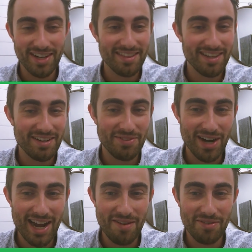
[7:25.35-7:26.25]
And I think if
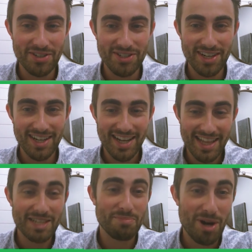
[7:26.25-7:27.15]
they're average,
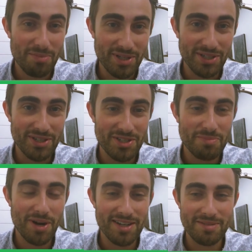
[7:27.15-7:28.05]
that's probably a good
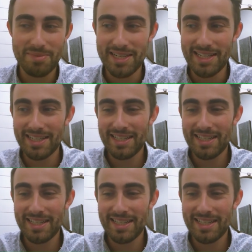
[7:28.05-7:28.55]
spot to be.